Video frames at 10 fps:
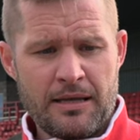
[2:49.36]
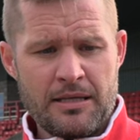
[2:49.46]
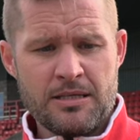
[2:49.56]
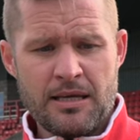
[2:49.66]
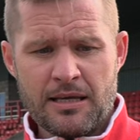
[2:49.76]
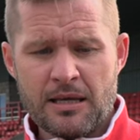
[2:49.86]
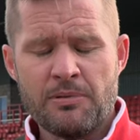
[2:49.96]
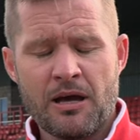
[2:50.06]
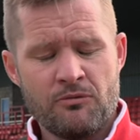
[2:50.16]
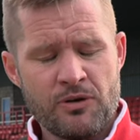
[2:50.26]
he
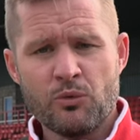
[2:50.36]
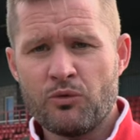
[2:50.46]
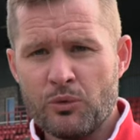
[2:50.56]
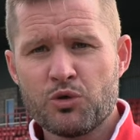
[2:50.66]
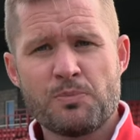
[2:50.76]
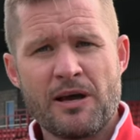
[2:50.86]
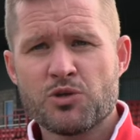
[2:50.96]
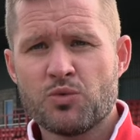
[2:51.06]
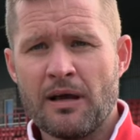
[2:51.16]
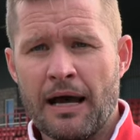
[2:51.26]
can be a real, real
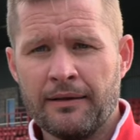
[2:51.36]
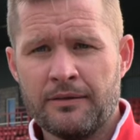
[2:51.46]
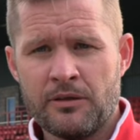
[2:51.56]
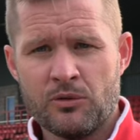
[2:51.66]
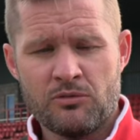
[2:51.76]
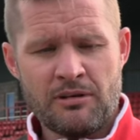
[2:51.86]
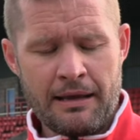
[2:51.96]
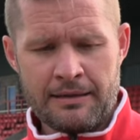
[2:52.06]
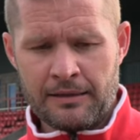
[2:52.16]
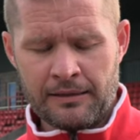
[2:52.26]
special talent. You know,
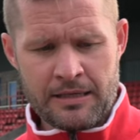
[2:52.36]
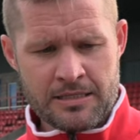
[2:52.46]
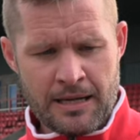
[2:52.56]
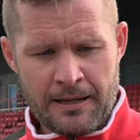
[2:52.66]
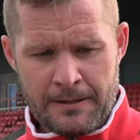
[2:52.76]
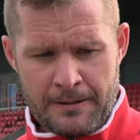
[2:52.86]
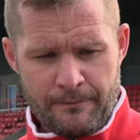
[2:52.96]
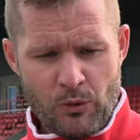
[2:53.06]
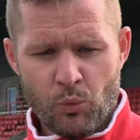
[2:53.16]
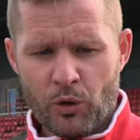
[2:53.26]
technically he's a
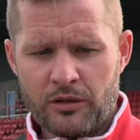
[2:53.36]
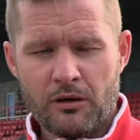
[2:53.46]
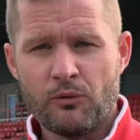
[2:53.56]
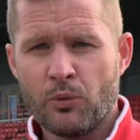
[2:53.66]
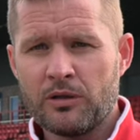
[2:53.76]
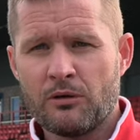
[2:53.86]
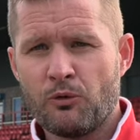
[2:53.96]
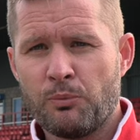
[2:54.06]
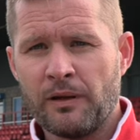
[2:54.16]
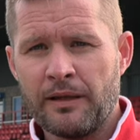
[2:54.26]
wonderful,
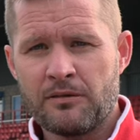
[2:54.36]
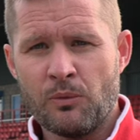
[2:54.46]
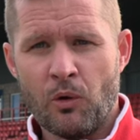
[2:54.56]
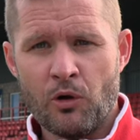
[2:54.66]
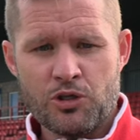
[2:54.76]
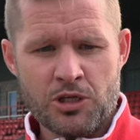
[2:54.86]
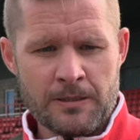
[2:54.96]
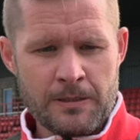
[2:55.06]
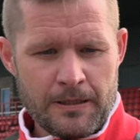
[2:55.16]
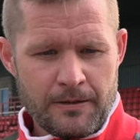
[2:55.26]
wonderful player to watch
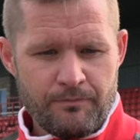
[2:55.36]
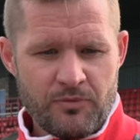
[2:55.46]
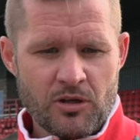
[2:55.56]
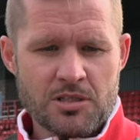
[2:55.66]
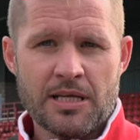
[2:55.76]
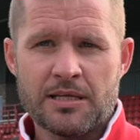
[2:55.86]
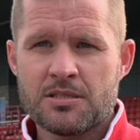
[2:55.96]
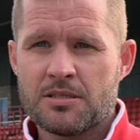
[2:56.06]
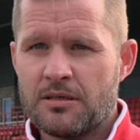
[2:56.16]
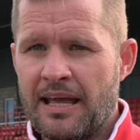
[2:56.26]
and does
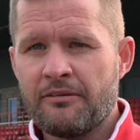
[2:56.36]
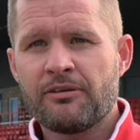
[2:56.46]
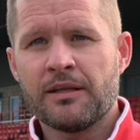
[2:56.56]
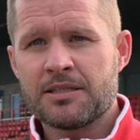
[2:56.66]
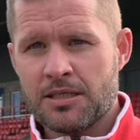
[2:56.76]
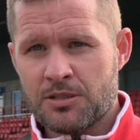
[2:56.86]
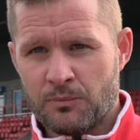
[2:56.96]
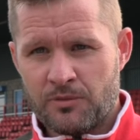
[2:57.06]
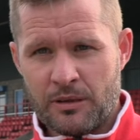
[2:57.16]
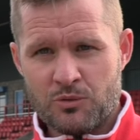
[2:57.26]
things effortlessly
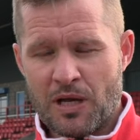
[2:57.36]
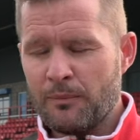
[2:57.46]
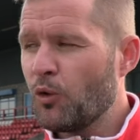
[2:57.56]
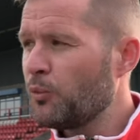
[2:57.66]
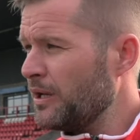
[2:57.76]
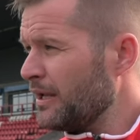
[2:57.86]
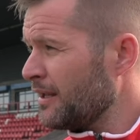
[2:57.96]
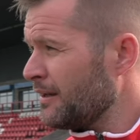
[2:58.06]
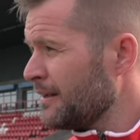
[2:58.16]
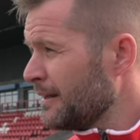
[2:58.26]
sometimes, so I'm hoping
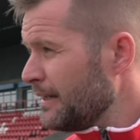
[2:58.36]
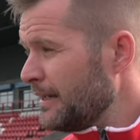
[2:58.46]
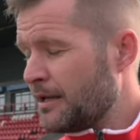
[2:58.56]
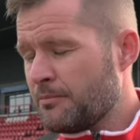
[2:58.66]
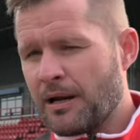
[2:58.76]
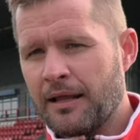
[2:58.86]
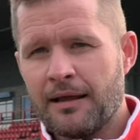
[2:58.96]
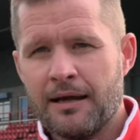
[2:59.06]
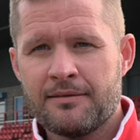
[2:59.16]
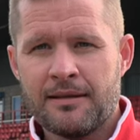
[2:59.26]
he can bring
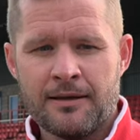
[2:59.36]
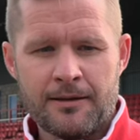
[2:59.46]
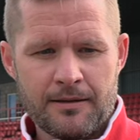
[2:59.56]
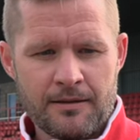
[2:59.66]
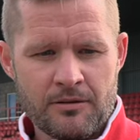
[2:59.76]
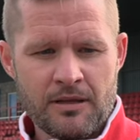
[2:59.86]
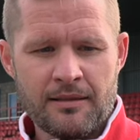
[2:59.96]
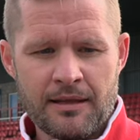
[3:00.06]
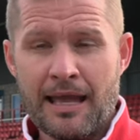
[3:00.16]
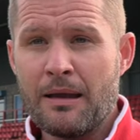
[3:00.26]
that to
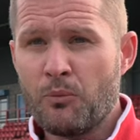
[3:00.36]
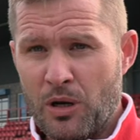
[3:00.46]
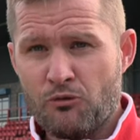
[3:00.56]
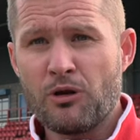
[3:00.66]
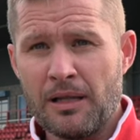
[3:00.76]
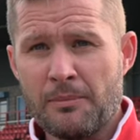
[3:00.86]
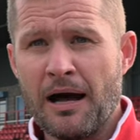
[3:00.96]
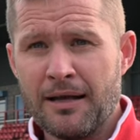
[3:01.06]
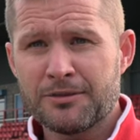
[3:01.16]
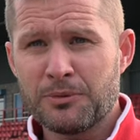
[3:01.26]
the game when it really
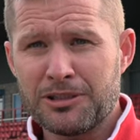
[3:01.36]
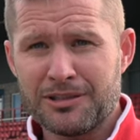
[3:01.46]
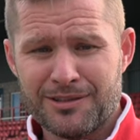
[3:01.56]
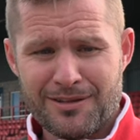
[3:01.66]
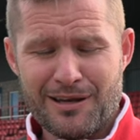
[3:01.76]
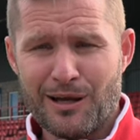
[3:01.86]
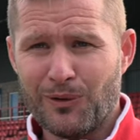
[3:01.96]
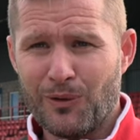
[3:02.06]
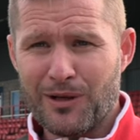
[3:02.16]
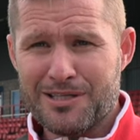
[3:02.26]
matters, which is 3
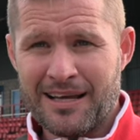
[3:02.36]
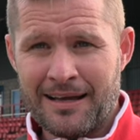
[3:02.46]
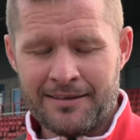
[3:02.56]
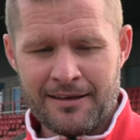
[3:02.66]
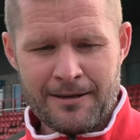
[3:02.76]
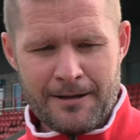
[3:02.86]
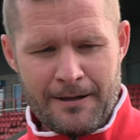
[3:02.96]
o'clock on a Saturday.